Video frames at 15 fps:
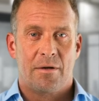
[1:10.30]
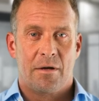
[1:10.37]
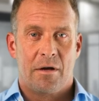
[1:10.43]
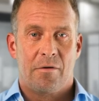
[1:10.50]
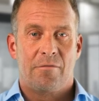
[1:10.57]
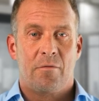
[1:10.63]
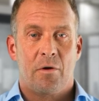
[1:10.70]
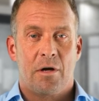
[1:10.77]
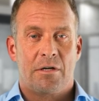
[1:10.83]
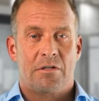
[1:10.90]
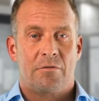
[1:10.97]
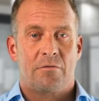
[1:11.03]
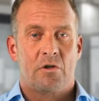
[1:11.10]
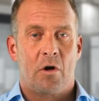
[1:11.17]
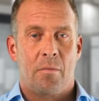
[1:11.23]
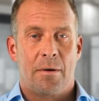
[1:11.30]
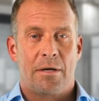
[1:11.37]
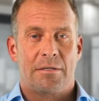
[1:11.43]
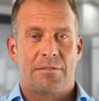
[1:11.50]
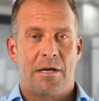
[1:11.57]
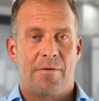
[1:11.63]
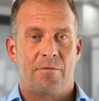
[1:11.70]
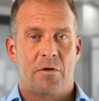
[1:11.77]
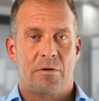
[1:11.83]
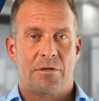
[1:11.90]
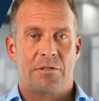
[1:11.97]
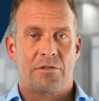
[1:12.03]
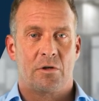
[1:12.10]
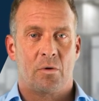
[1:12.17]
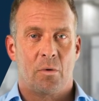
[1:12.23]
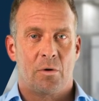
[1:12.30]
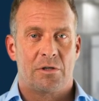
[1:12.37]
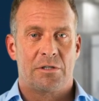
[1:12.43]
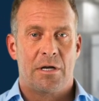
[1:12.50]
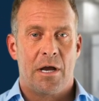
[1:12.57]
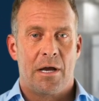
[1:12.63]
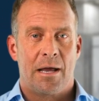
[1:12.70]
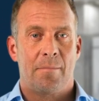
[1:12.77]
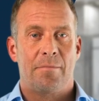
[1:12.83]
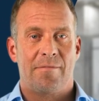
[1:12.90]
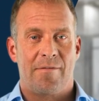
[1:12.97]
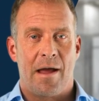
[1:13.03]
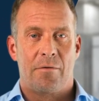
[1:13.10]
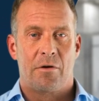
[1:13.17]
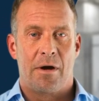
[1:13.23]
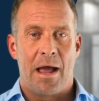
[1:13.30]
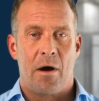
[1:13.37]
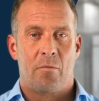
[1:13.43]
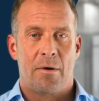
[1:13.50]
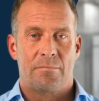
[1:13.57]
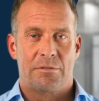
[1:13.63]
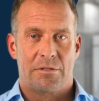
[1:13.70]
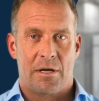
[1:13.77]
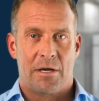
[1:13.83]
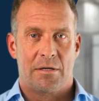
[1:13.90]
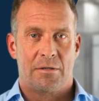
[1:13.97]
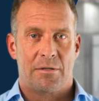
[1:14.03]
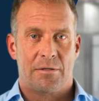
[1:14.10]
A full list of topics covered on this course can be found on our website.